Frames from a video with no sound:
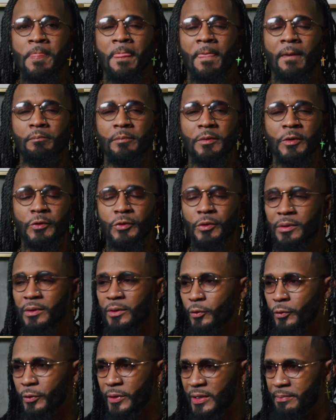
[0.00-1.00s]
mutual
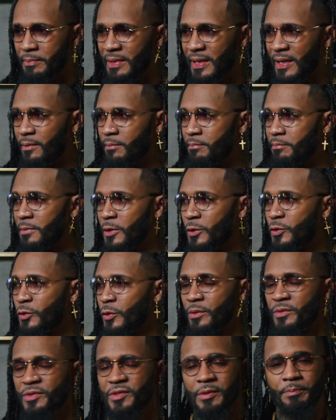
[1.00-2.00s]
agreement,
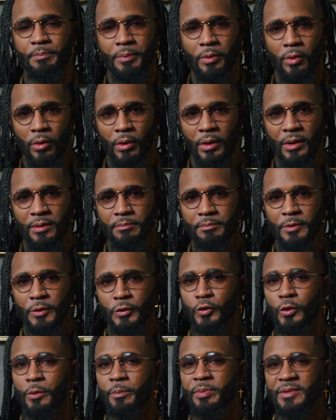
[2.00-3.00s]
mutual support,
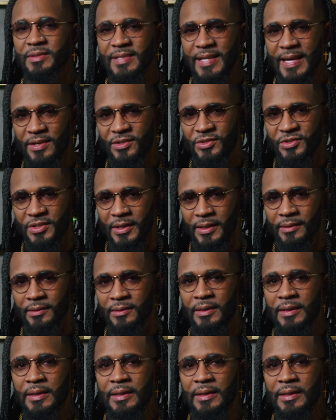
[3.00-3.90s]
mutual protection,